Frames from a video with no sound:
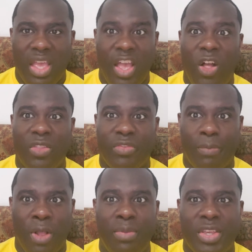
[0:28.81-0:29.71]
Hell, the
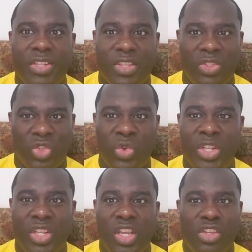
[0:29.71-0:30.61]
Republicans can do
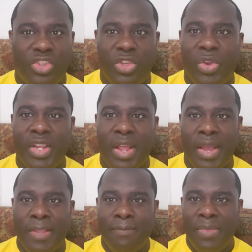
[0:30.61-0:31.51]
it so can
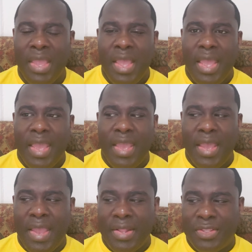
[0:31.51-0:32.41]
I.
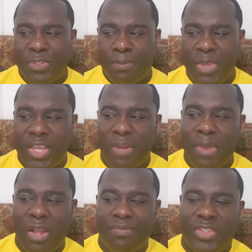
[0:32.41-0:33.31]
And speaking
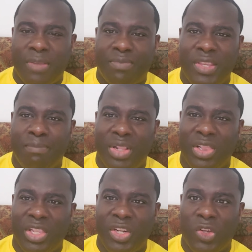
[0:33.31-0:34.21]
about something
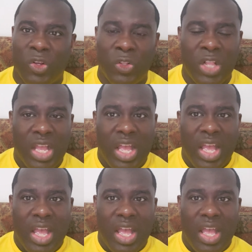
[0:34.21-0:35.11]
political,
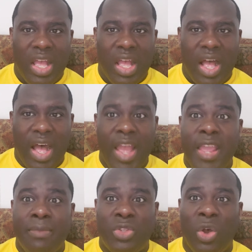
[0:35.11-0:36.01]
I
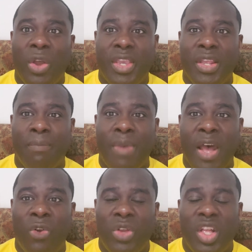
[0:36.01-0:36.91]
am talking
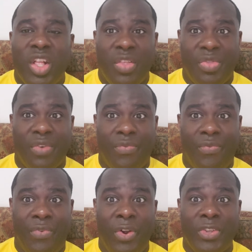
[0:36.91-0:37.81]
about the
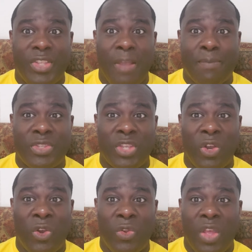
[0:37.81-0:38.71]
first
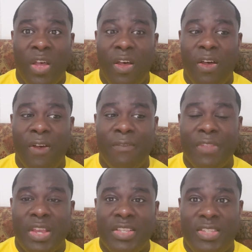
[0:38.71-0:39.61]
episode
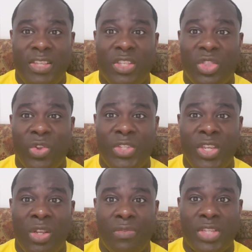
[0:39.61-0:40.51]
of season
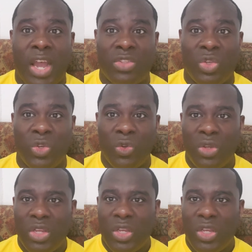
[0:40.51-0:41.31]
13 of Doctor Who.